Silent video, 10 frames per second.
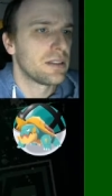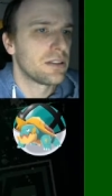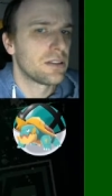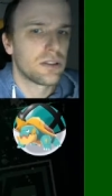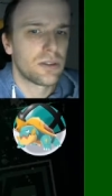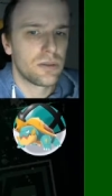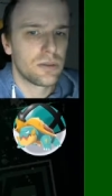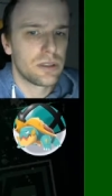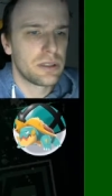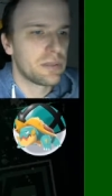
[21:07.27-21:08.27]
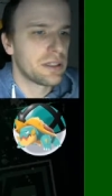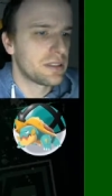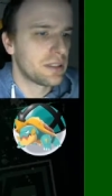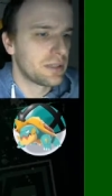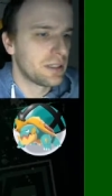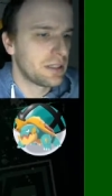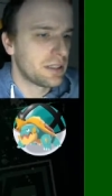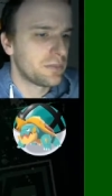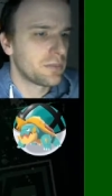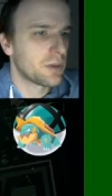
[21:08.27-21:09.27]
Totally messed up that
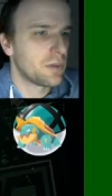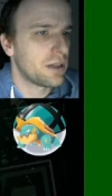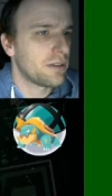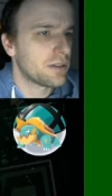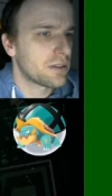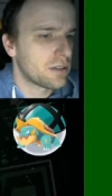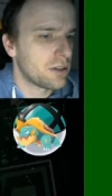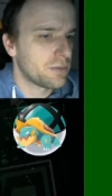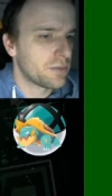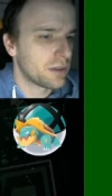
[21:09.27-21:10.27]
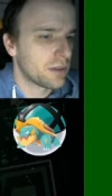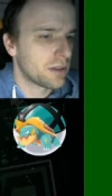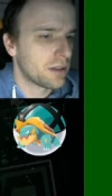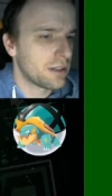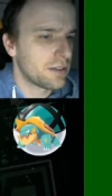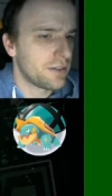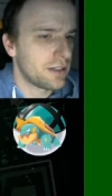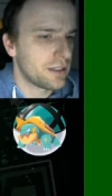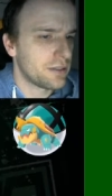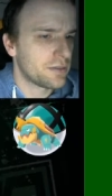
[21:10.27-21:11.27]
name. Whatever. So, let's
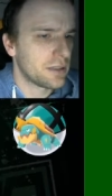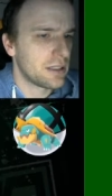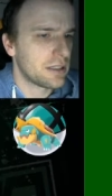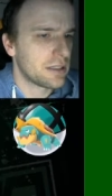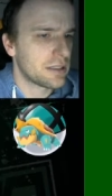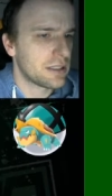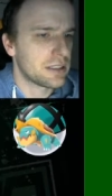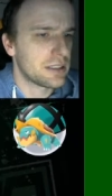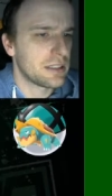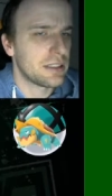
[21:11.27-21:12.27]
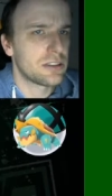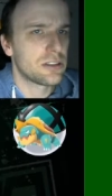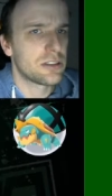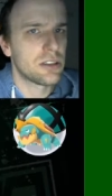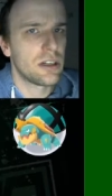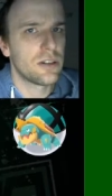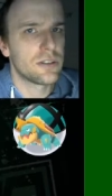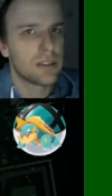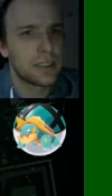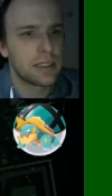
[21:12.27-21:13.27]
find out. Like I said, I
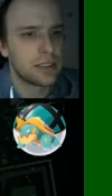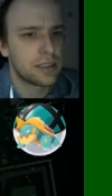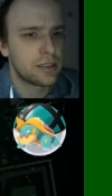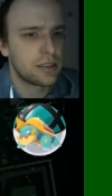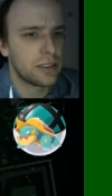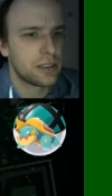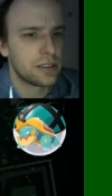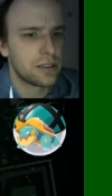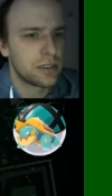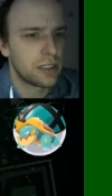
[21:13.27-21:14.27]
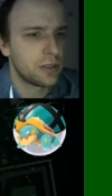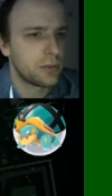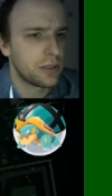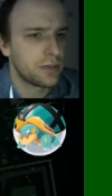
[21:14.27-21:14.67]
don't think it can learn Tailwind.